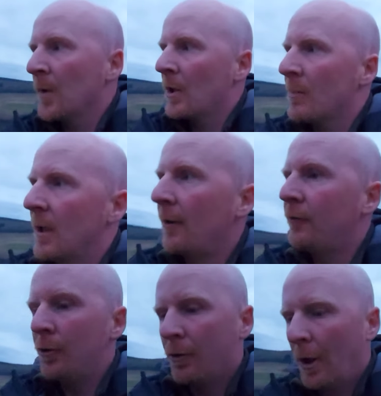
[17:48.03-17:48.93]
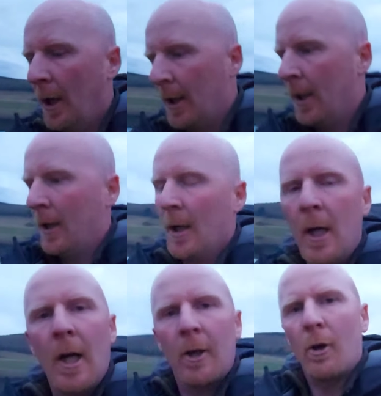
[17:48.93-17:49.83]
there's been
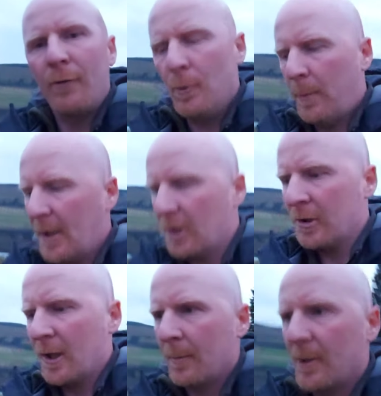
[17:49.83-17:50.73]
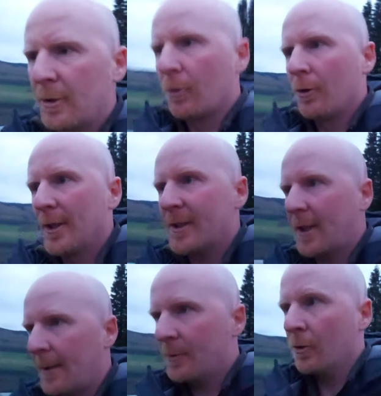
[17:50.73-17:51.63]
got a few pictures there with the drone this
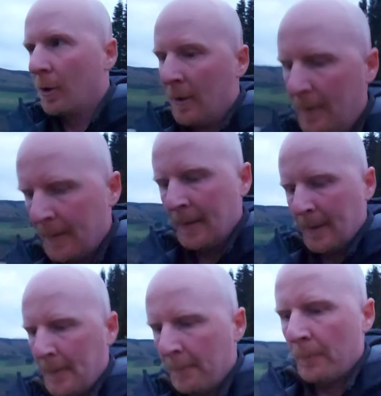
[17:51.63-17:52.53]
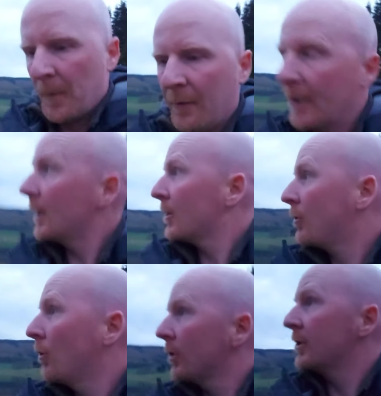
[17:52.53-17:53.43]
time, so fingers
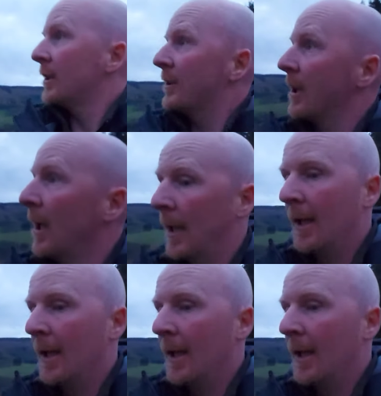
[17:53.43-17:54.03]
crossed